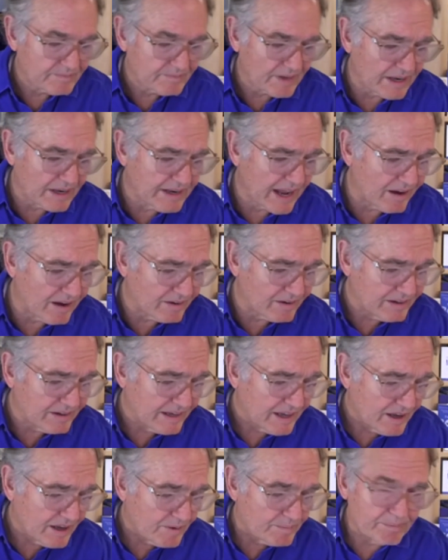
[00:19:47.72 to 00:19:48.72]
Now,
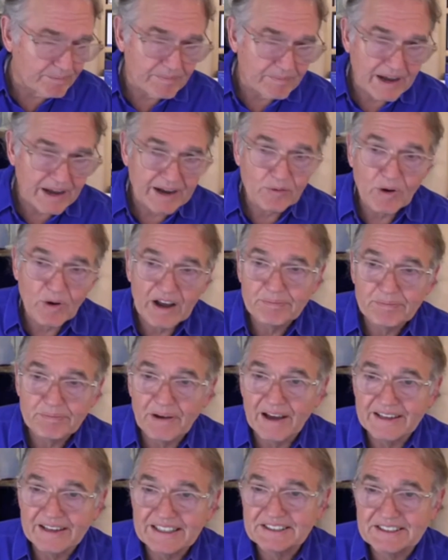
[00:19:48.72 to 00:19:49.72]
My wife, Bonnie,